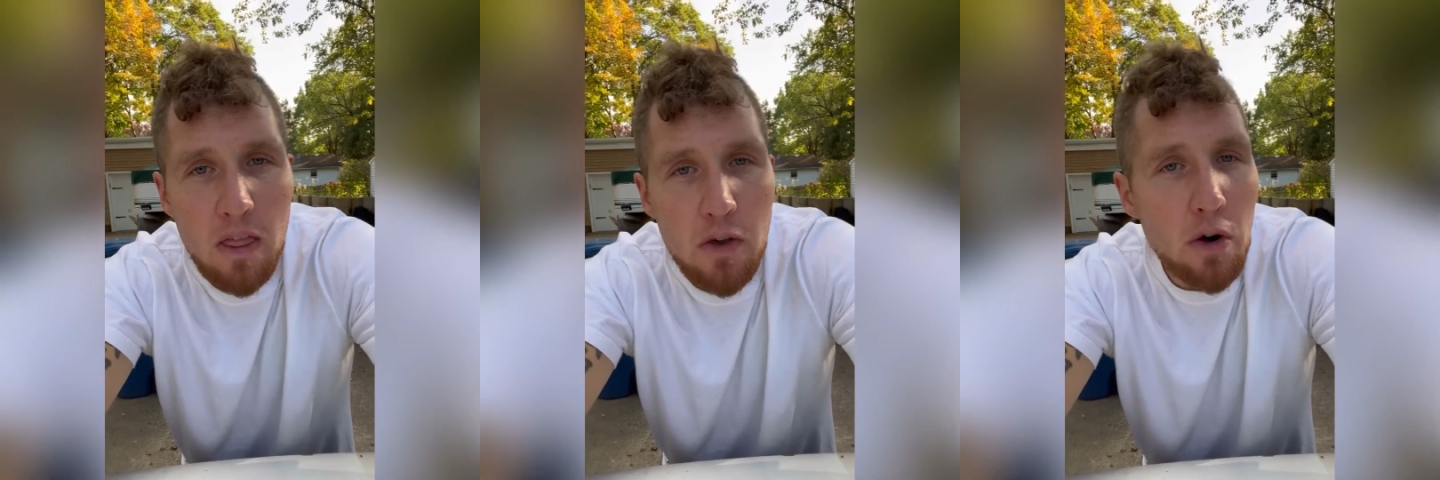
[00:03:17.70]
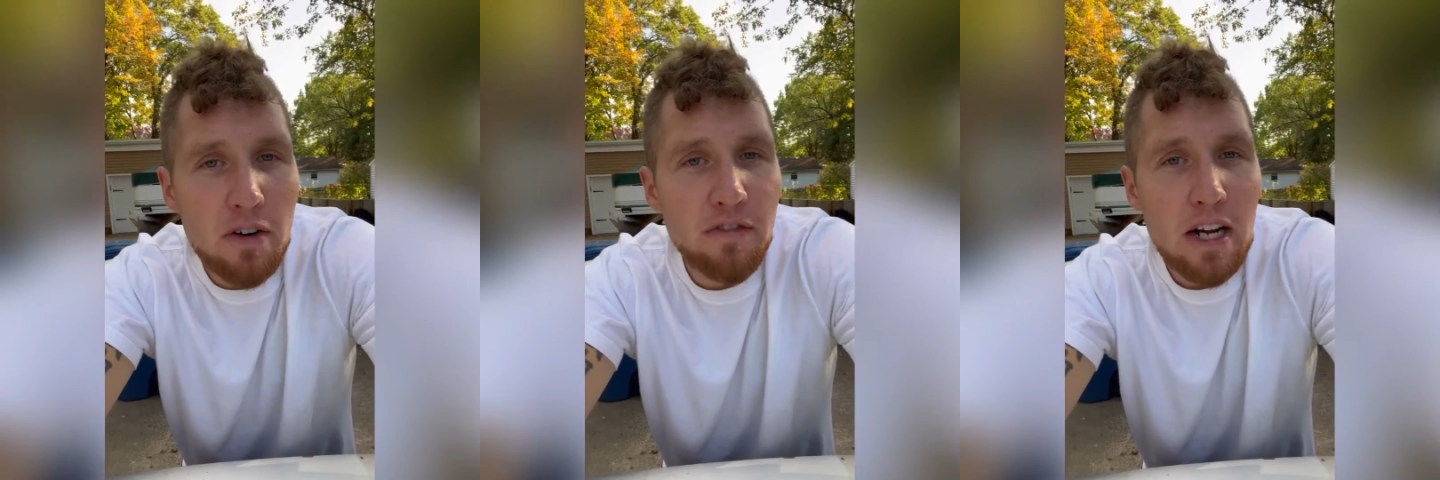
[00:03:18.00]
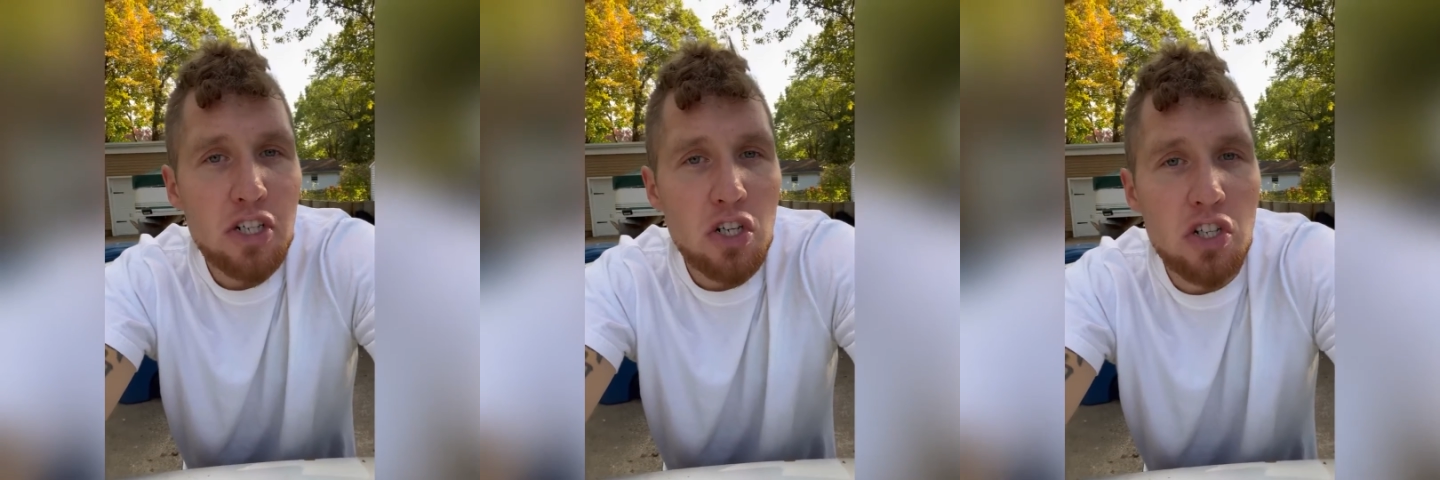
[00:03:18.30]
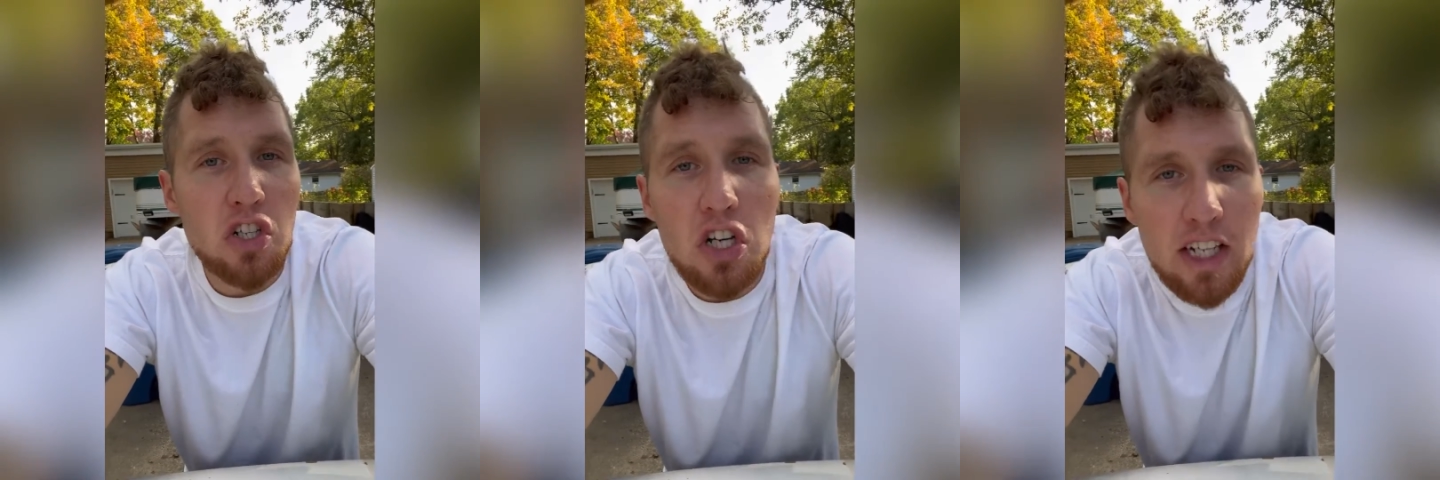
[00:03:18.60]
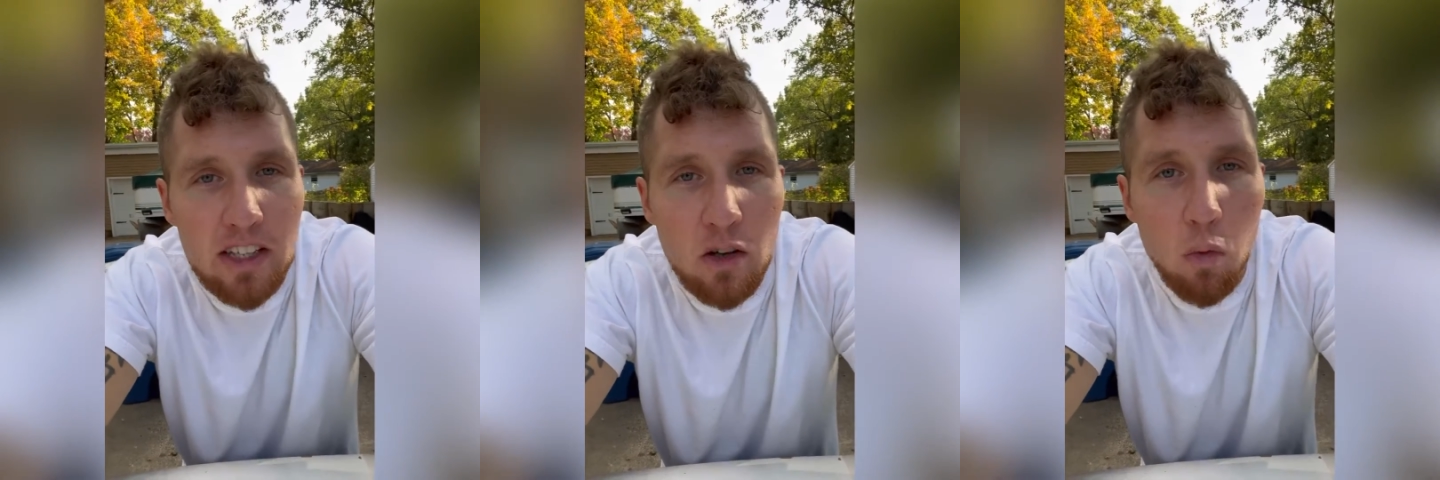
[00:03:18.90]
your adventures
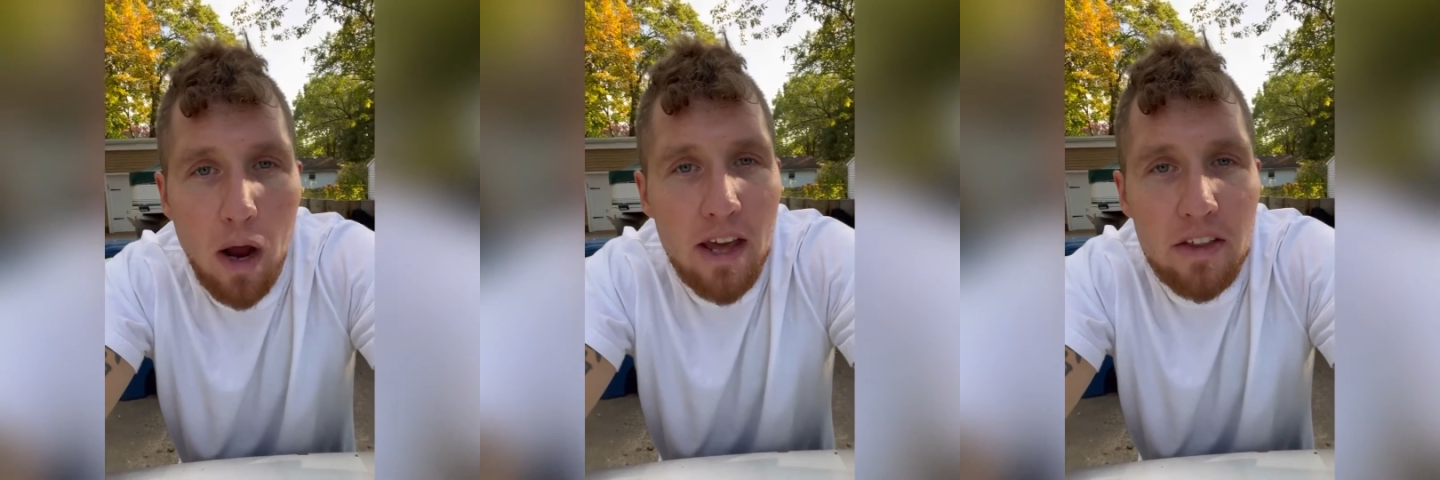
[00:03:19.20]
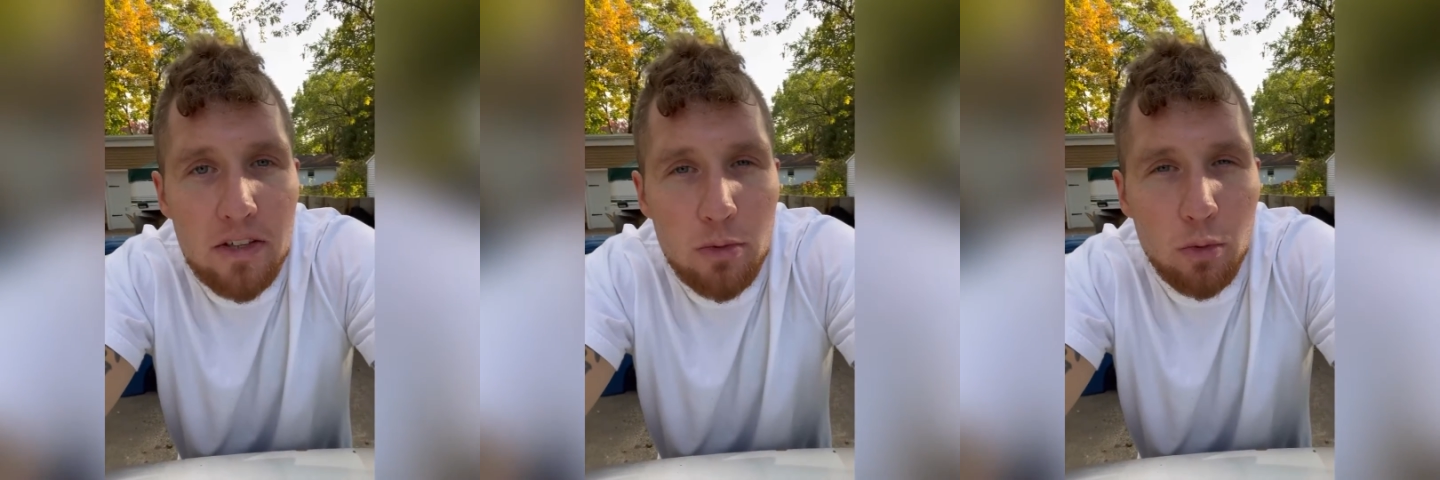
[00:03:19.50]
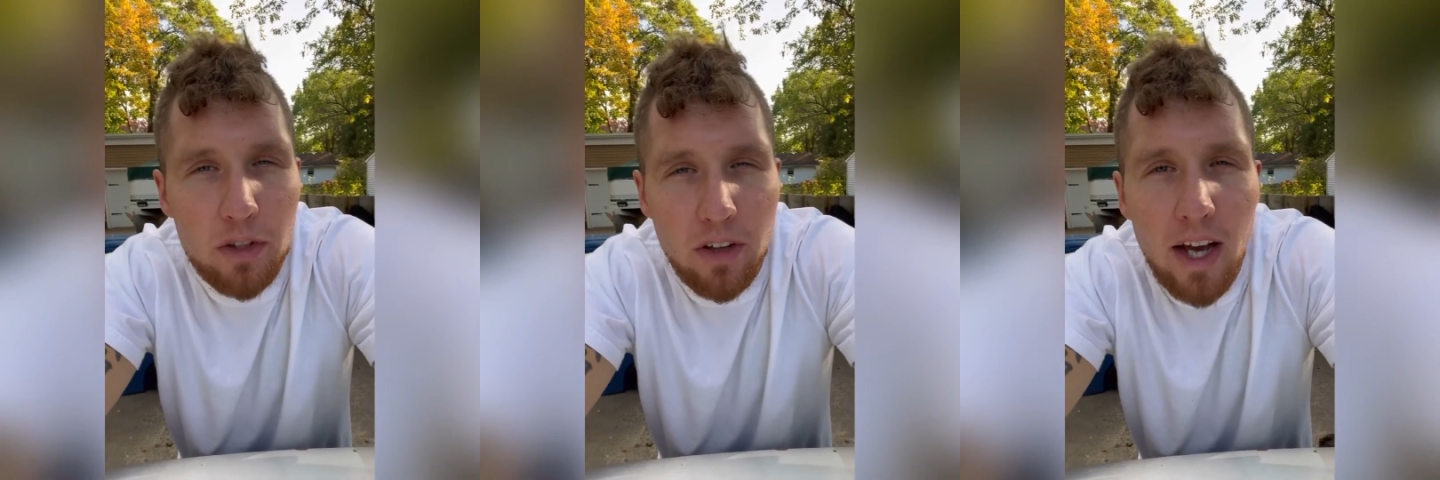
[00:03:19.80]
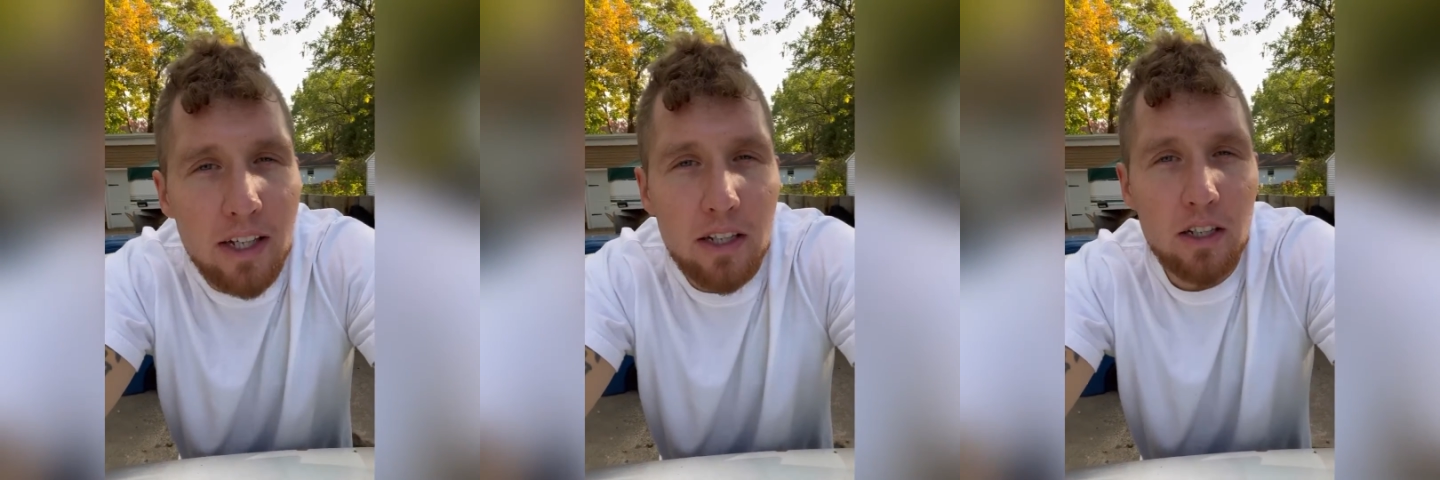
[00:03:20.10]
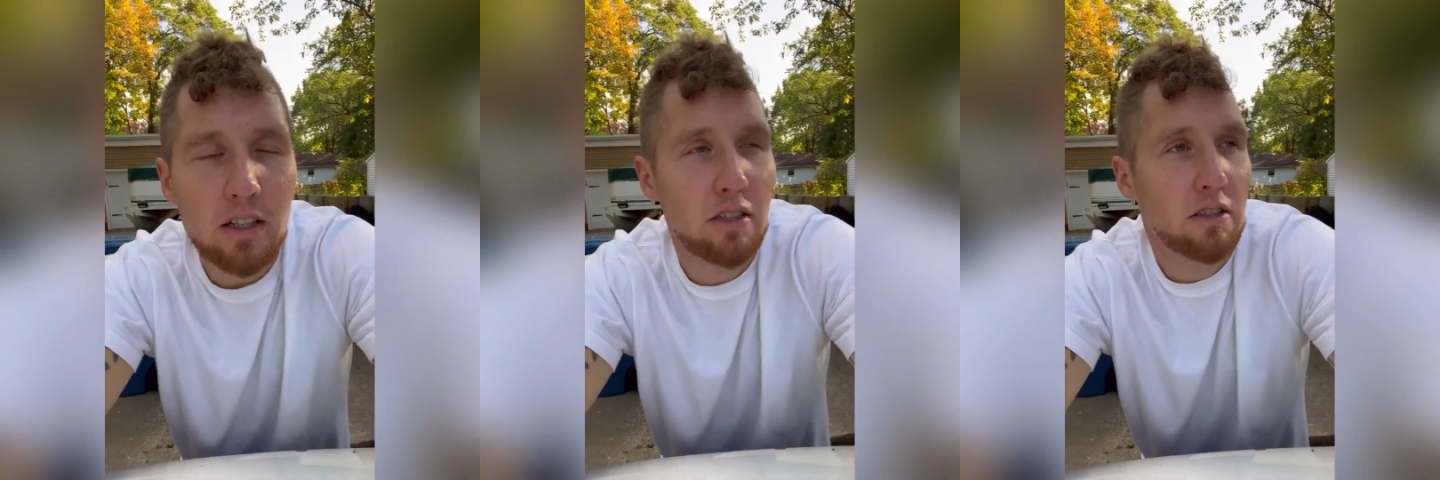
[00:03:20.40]
looking the way that you would
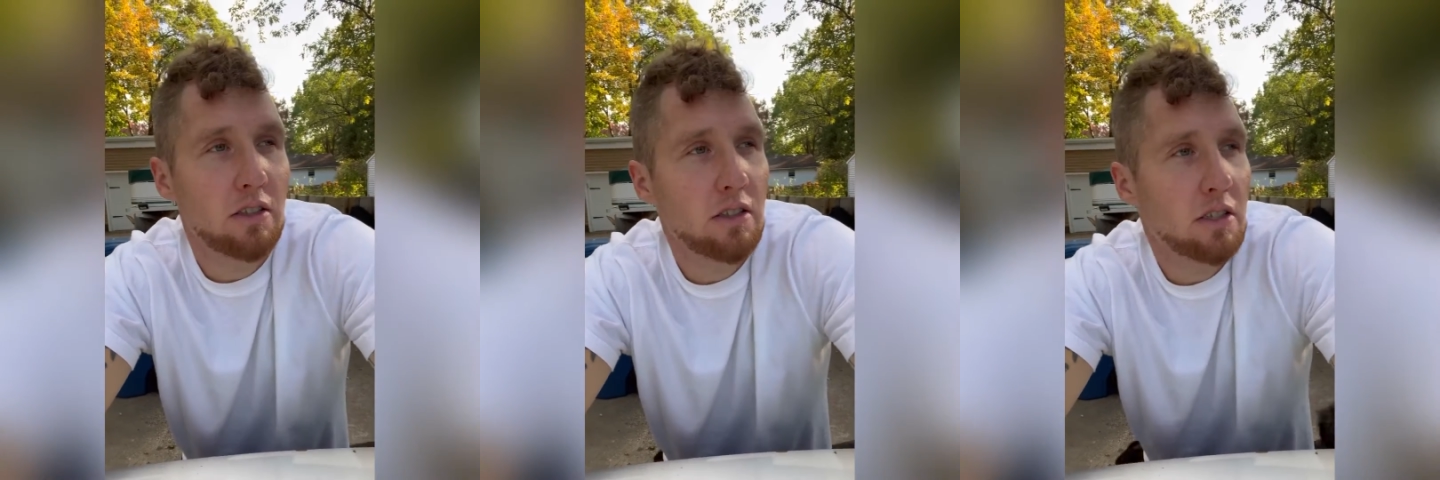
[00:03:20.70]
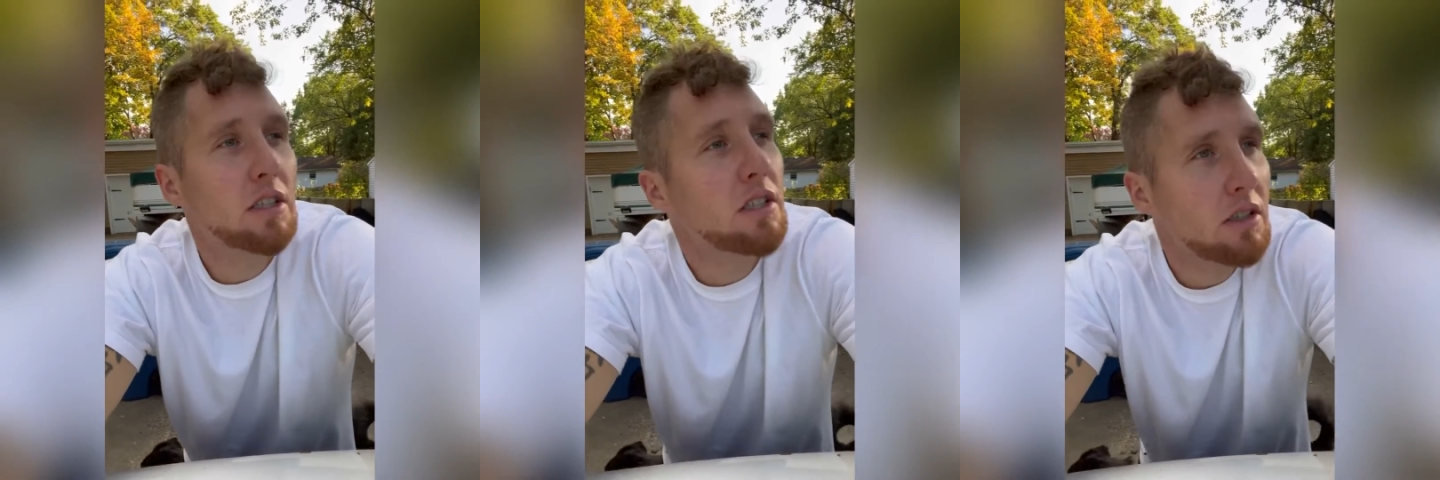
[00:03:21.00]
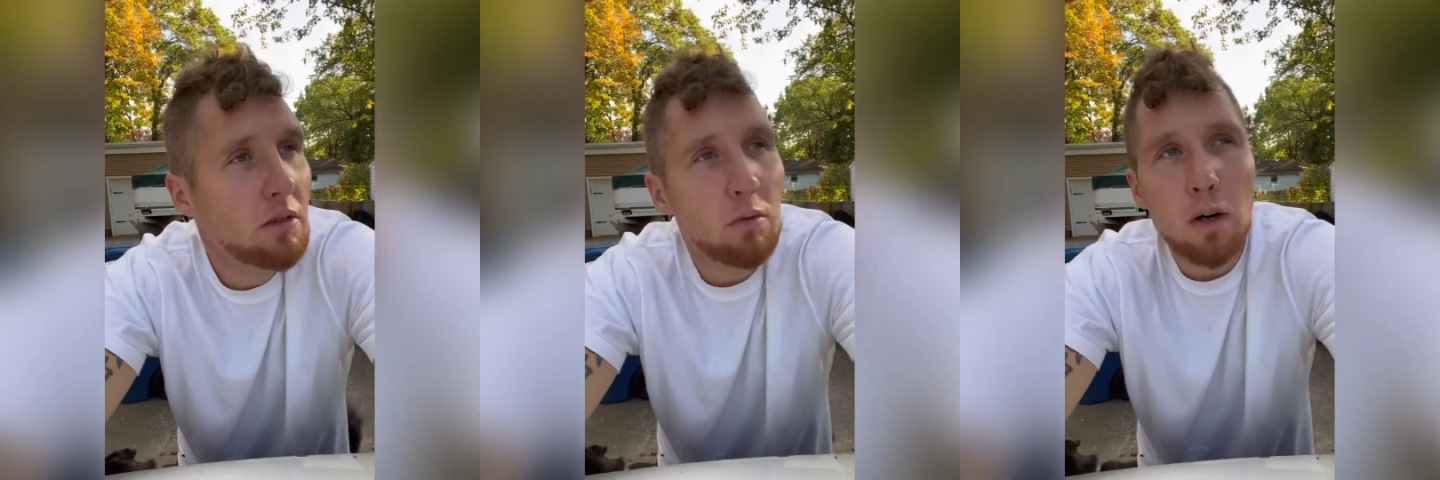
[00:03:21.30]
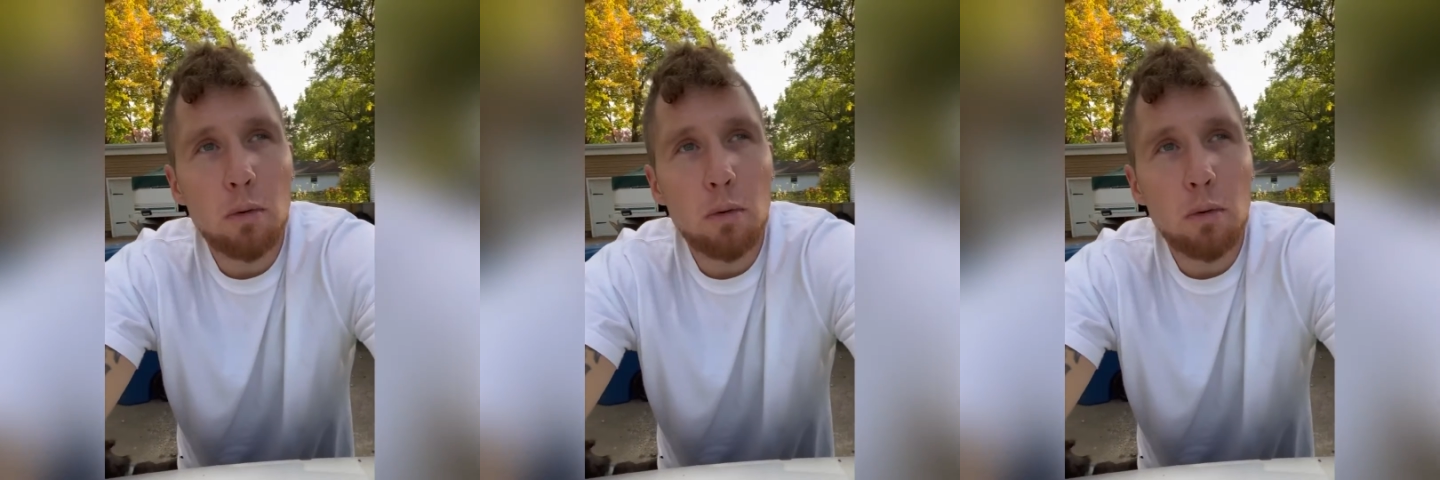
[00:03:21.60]
like?